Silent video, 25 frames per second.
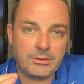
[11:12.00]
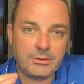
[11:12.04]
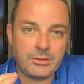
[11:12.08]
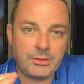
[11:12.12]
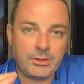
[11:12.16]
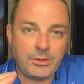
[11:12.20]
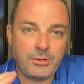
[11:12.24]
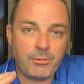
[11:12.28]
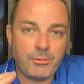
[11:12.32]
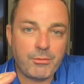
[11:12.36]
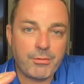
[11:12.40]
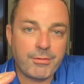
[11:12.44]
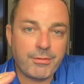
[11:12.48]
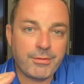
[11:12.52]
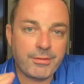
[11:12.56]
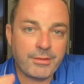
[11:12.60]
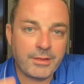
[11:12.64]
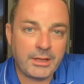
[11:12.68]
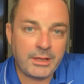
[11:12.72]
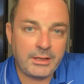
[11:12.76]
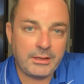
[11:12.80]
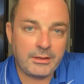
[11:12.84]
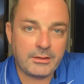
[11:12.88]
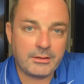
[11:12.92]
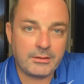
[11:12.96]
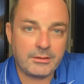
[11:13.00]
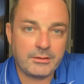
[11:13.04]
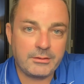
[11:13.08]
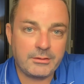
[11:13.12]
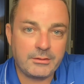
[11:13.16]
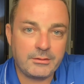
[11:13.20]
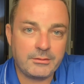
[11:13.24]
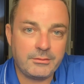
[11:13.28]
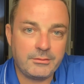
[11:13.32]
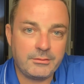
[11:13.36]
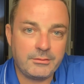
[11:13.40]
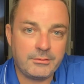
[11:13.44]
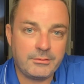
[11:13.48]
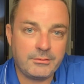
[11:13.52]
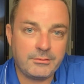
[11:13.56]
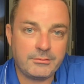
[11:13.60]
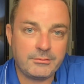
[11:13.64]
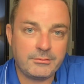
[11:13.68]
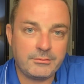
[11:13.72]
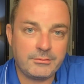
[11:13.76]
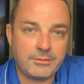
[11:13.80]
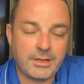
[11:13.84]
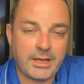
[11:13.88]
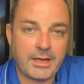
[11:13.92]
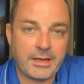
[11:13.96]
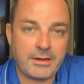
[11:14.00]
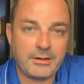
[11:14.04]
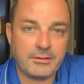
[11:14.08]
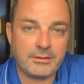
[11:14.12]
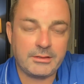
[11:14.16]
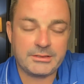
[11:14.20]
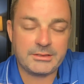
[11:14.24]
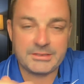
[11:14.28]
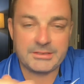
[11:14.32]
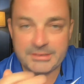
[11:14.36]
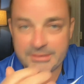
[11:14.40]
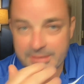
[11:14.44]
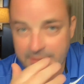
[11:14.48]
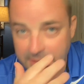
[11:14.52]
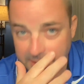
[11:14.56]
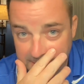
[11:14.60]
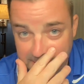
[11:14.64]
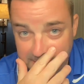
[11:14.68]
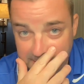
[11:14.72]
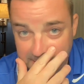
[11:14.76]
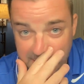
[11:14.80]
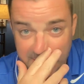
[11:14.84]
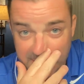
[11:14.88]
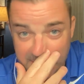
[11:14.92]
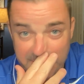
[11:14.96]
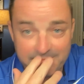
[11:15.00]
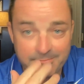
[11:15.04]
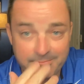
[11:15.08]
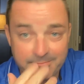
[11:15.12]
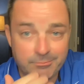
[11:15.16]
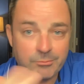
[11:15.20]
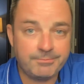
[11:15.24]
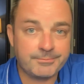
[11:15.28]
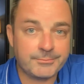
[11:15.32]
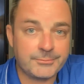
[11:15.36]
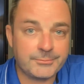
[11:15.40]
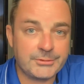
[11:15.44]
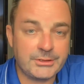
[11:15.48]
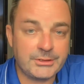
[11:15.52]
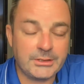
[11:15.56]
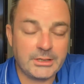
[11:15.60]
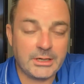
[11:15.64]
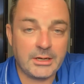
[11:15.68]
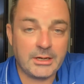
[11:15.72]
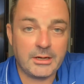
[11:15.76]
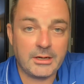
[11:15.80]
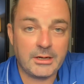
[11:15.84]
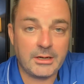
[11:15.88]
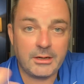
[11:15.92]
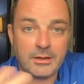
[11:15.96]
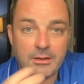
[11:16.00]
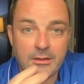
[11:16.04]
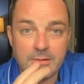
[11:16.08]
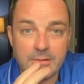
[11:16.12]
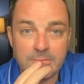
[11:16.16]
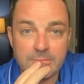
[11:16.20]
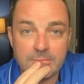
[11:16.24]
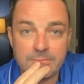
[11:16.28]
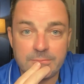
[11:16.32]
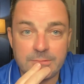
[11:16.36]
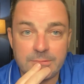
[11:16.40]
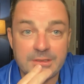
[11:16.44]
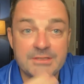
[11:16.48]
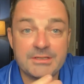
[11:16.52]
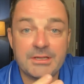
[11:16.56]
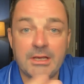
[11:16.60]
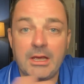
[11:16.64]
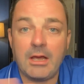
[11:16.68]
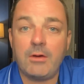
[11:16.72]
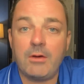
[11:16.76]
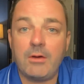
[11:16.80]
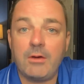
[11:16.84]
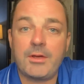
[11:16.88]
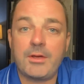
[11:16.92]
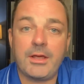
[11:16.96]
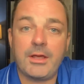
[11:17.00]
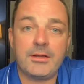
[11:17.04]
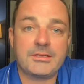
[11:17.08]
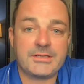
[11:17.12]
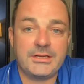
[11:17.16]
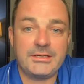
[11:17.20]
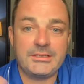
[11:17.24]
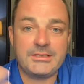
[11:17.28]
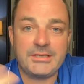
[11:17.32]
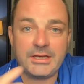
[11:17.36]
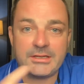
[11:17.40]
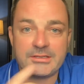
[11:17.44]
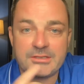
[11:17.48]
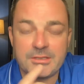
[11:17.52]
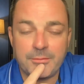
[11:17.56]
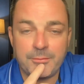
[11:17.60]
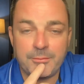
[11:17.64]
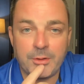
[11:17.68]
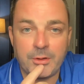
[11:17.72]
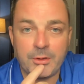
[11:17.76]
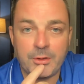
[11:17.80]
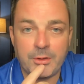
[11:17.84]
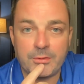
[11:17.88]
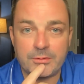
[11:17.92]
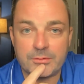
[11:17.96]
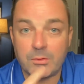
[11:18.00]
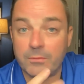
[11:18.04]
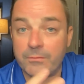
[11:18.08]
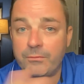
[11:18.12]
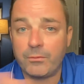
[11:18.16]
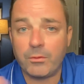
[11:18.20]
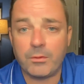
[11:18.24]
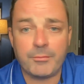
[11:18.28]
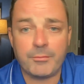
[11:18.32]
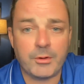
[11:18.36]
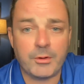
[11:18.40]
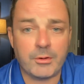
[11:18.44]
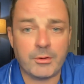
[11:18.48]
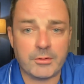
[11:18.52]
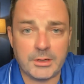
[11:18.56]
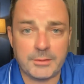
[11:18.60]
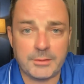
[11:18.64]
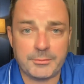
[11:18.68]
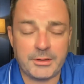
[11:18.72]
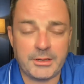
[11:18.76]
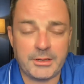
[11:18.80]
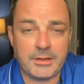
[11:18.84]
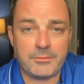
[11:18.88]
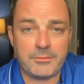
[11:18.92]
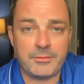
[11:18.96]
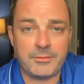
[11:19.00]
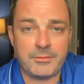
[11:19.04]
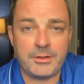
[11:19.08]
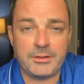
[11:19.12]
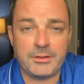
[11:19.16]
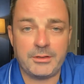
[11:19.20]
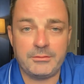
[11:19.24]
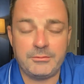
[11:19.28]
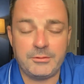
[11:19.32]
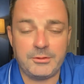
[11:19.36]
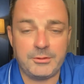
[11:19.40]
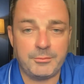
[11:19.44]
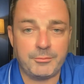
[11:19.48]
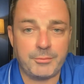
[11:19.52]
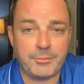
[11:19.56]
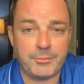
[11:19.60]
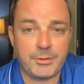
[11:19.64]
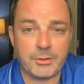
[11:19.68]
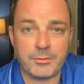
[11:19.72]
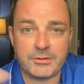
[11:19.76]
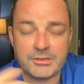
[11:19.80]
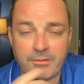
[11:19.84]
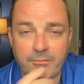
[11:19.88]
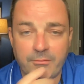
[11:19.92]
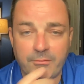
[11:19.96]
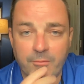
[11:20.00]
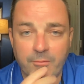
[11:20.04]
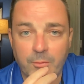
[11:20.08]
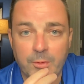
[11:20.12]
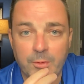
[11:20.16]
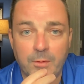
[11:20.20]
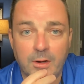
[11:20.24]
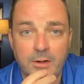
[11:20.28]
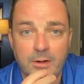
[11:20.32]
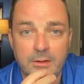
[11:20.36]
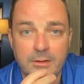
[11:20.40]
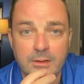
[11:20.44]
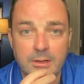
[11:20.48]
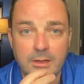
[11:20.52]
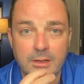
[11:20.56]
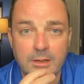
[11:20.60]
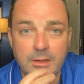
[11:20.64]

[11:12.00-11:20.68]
Do you think that, let's say Tesla Motors or Ford Motor Company, that way you can pick whichever one you want.